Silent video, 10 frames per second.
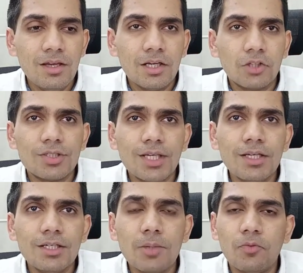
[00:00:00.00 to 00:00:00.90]
Now the
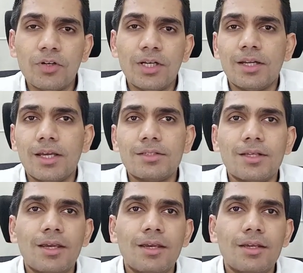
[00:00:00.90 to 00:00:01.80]
second type of an index
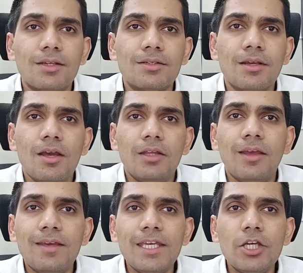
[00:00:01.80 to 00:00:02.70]
is
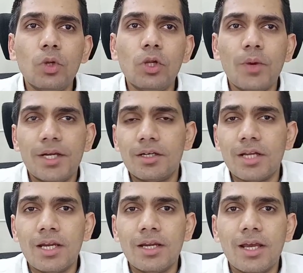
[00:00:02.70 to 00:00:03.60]
the equal weighted
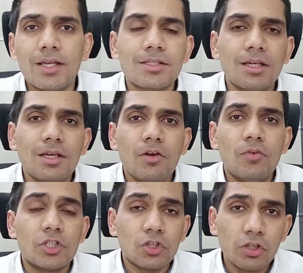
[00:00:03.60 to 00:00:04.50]
index,
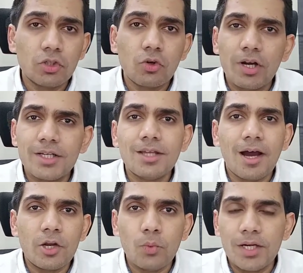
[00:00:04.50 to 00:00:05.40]
which is also called as the
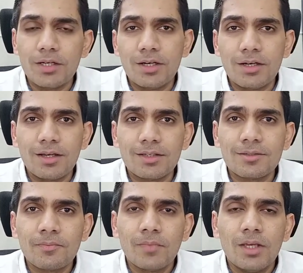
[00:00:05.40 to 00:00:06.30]
unweighted index.
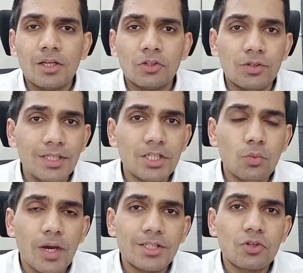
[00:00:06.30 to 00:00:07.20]
Now the reason
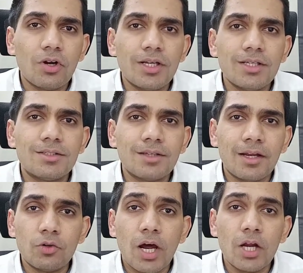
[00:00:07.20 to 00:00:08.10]
why it's called as
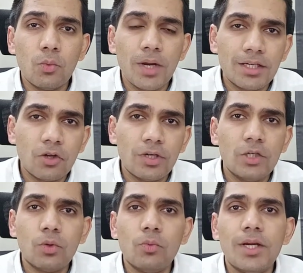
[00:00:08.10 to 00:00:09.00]
an unweighted or
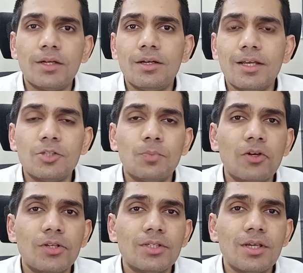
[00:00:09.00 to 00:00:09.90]
equal weighted is
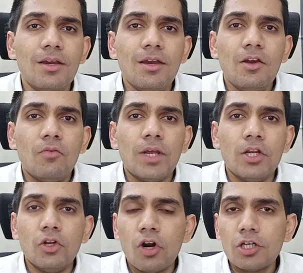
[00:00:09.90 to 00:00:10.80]
because we are
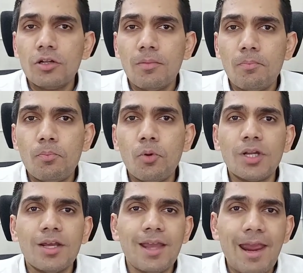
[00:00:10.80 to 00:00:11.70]
not
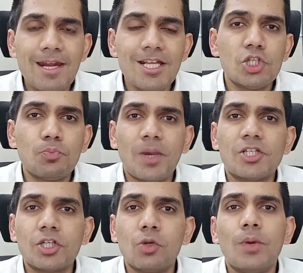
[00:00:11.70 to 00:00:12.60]
putting any
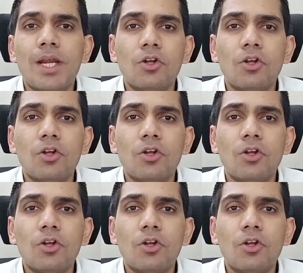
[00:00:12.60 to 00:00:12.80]
special weight